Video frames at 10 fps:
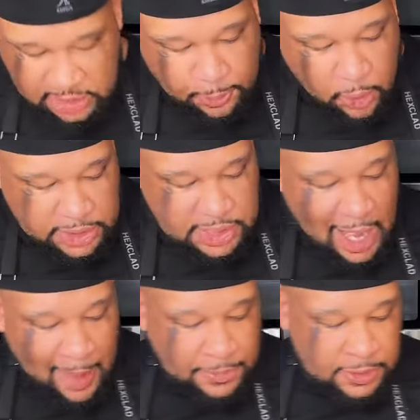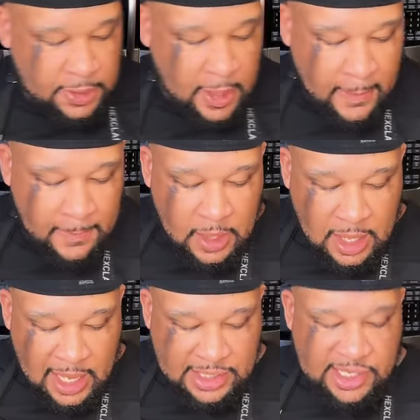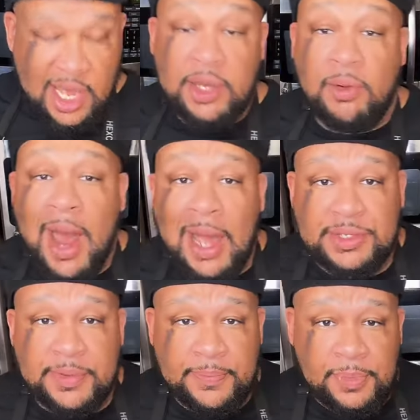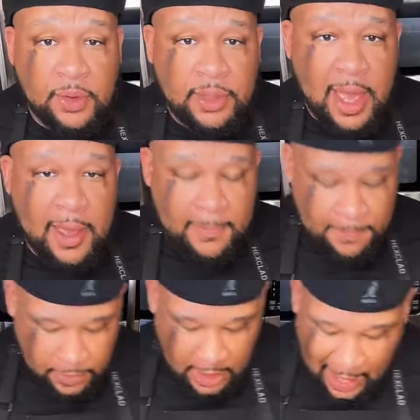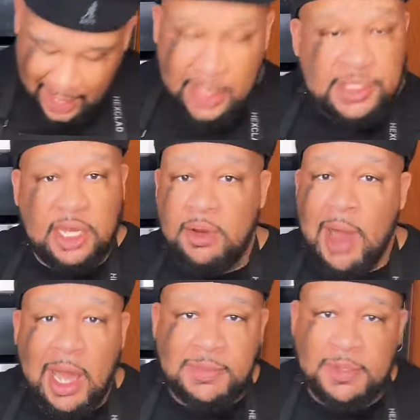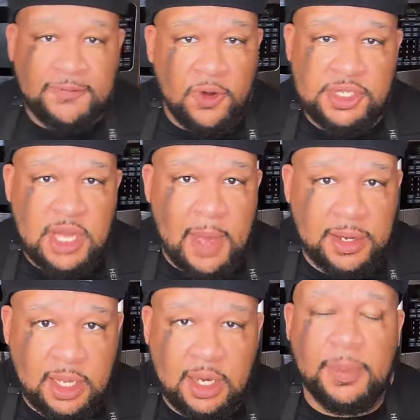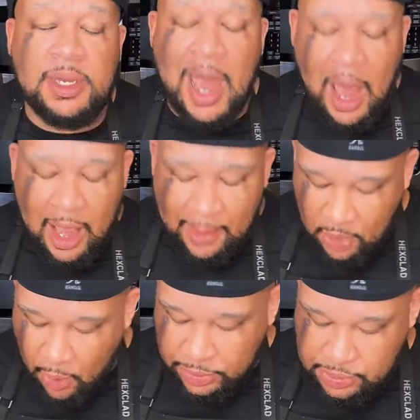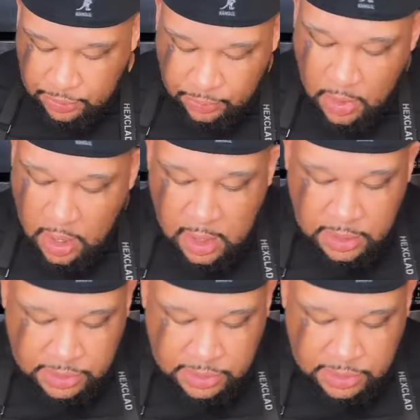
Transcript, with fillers: with these pork chops is tenderize them, okay? I didn't tenderize them the first time I did it, but now I am going to.